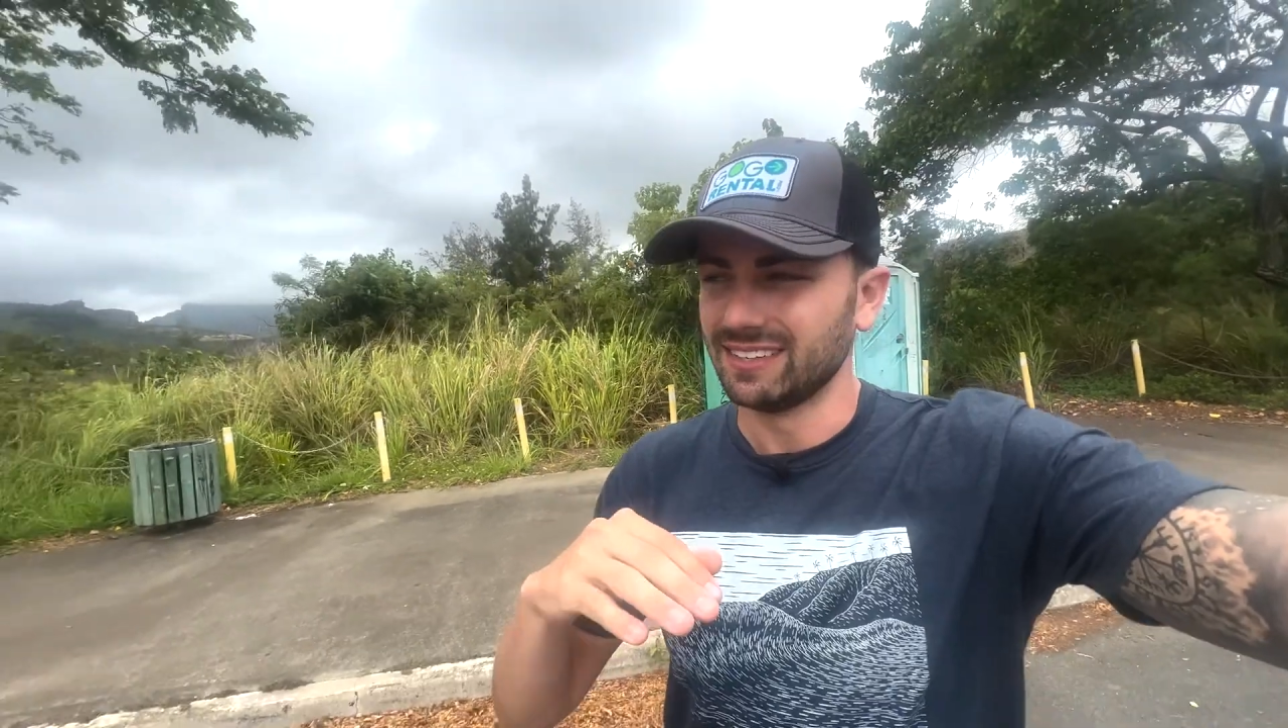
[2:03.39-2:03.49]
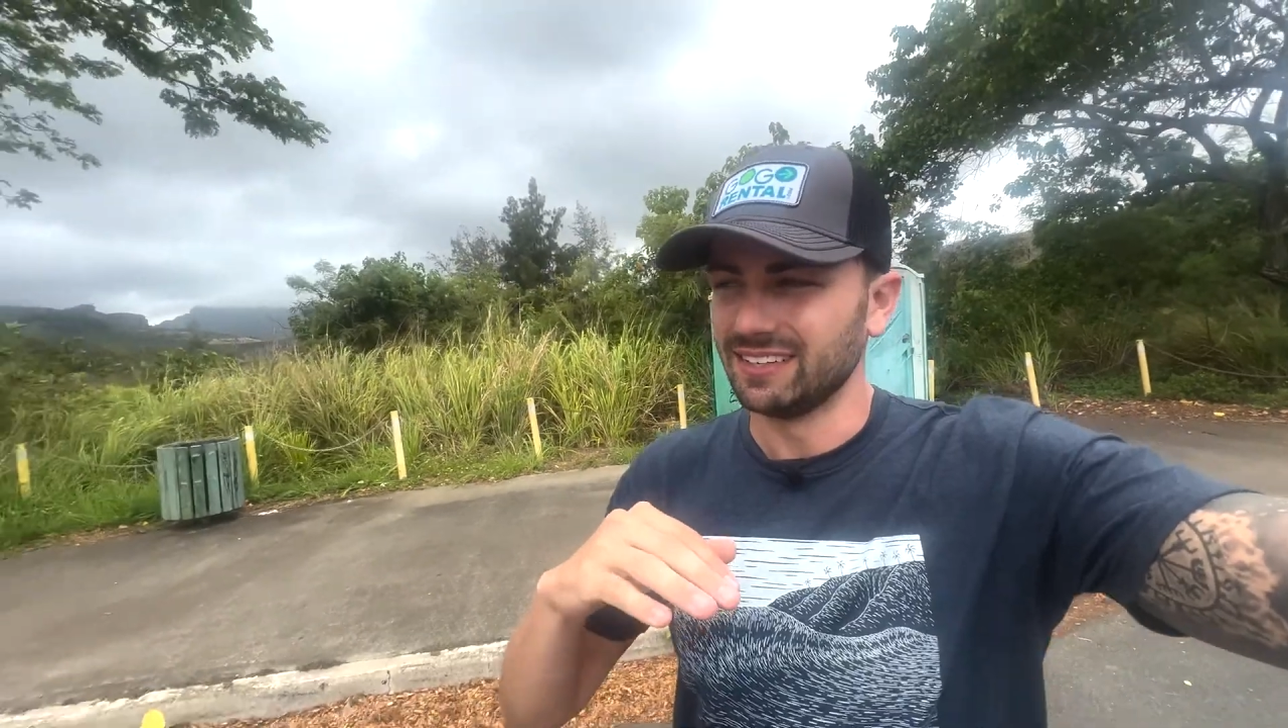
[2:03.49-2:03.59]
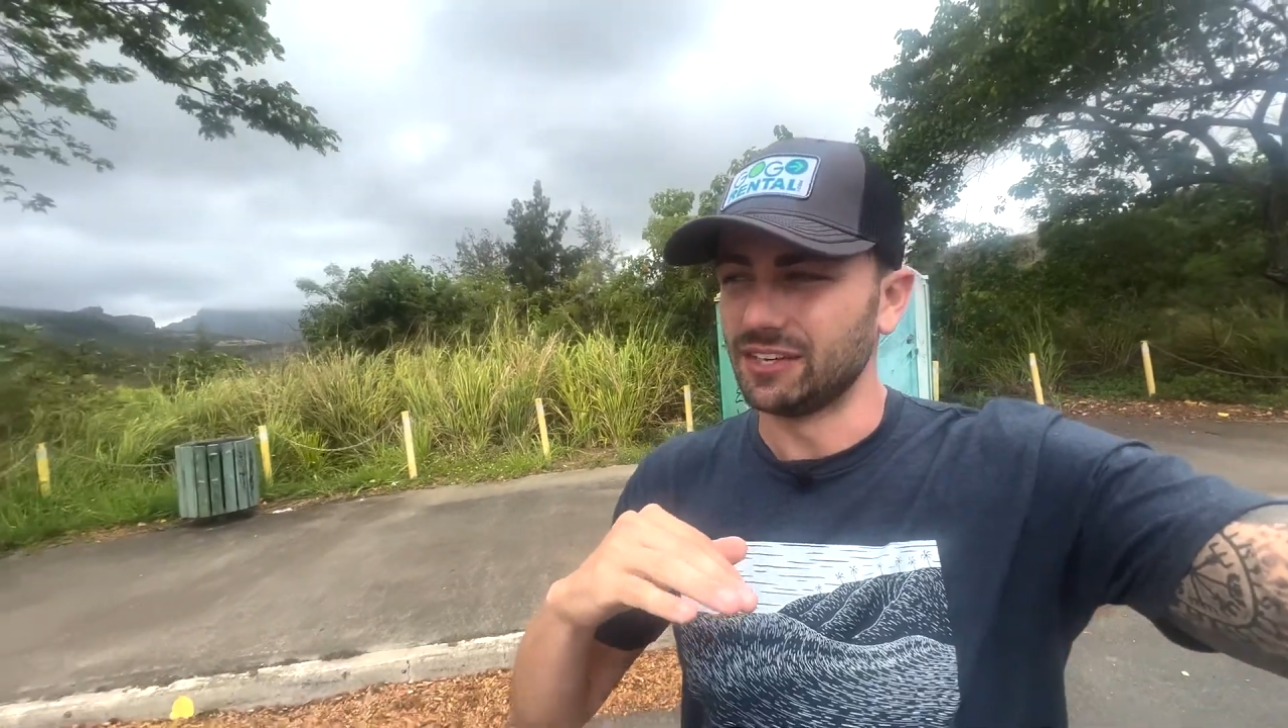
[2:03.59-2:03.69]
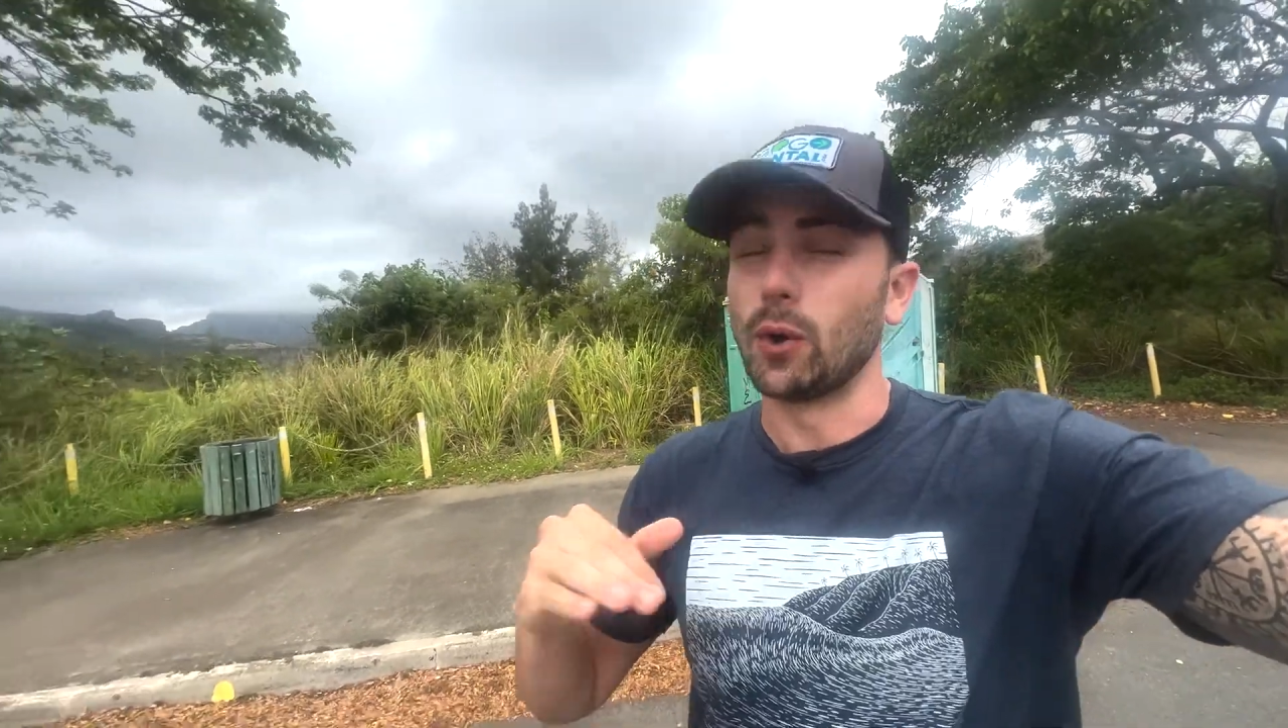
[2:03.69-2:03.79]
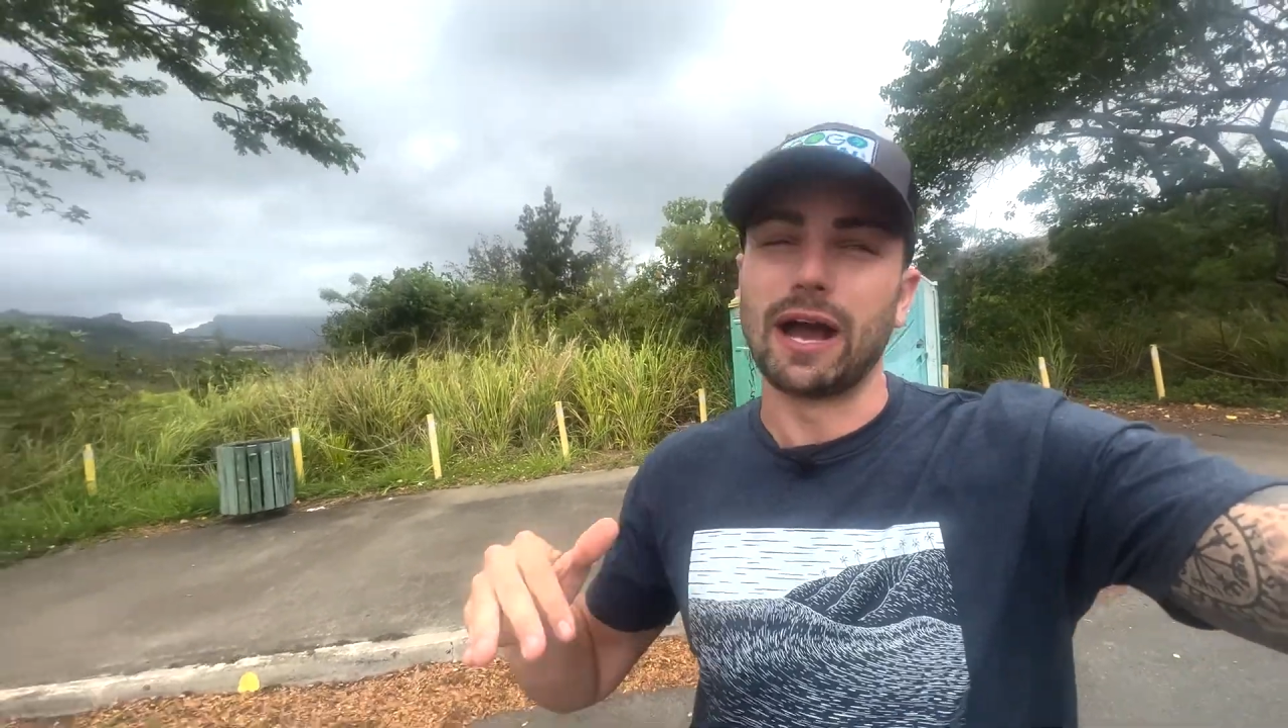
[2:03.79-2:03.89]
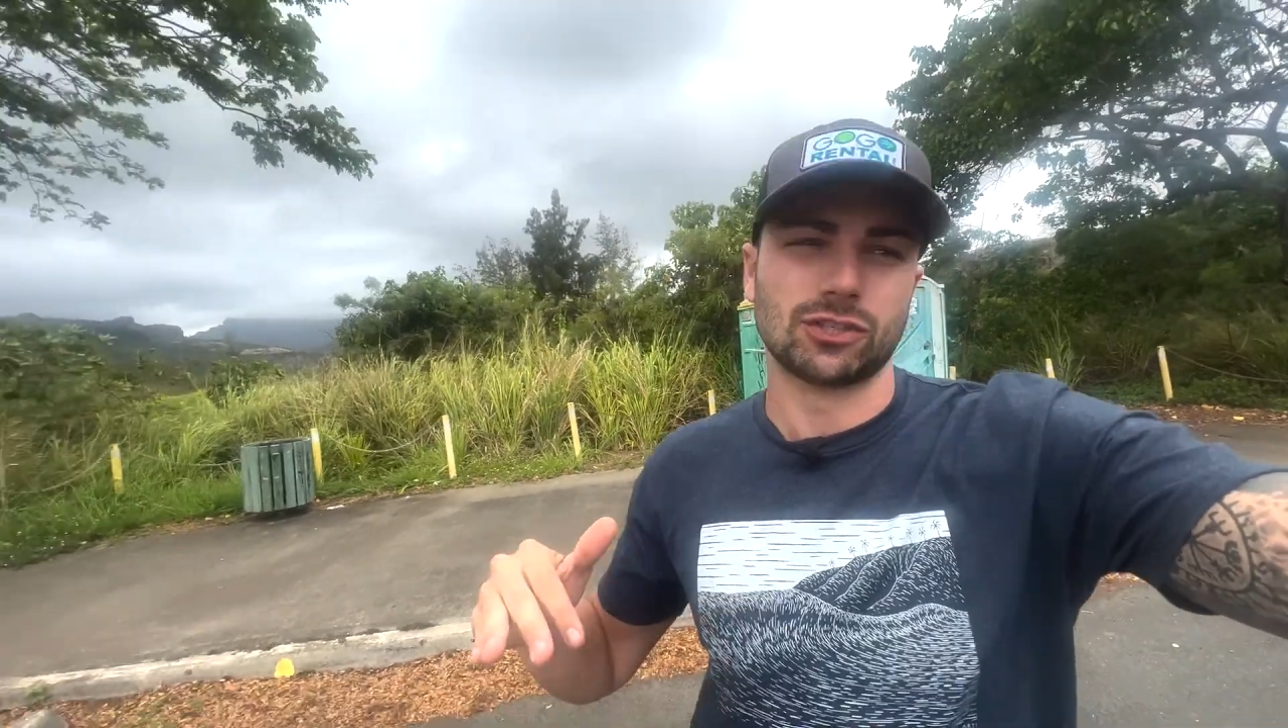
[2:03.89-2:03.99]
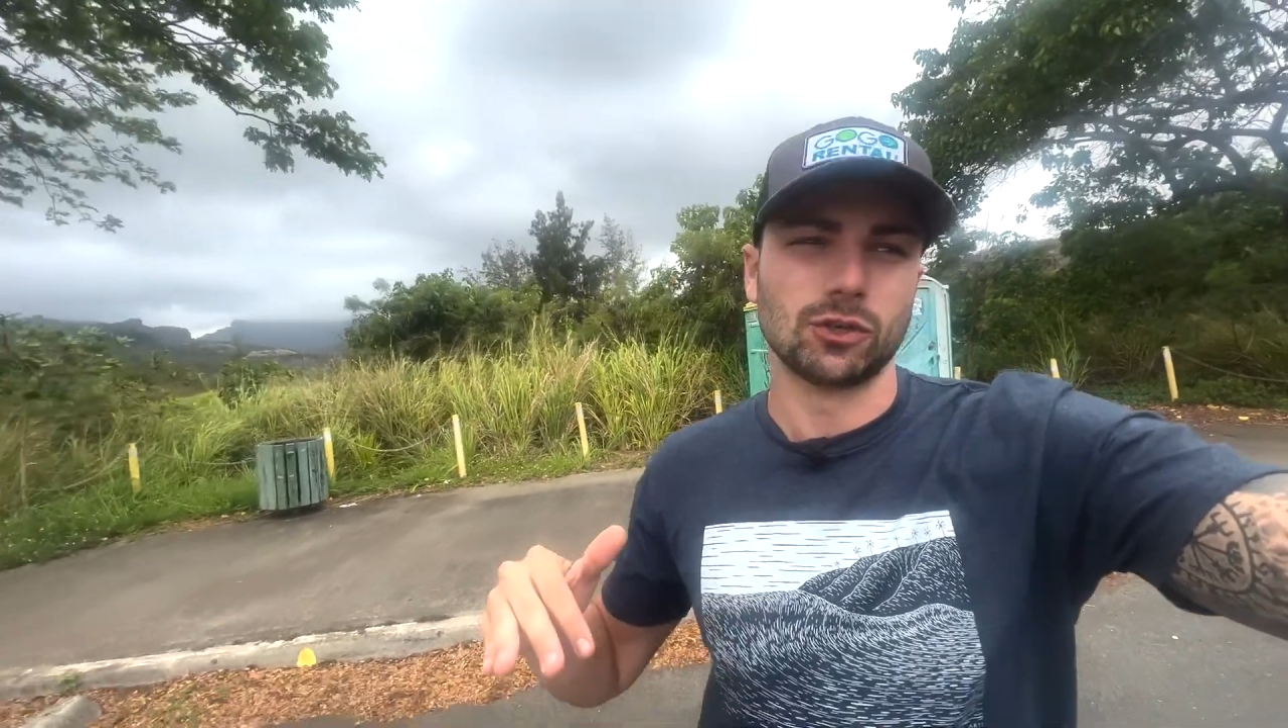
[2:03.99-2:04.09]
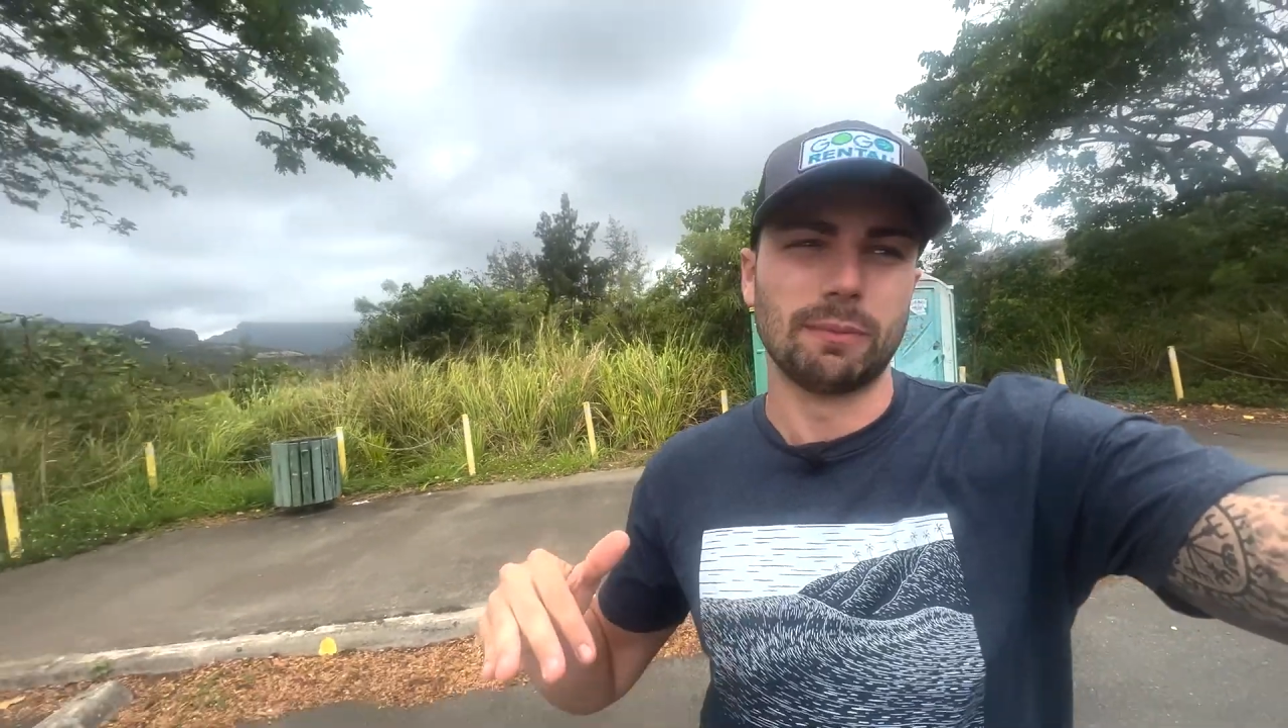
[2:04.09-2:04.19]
no actual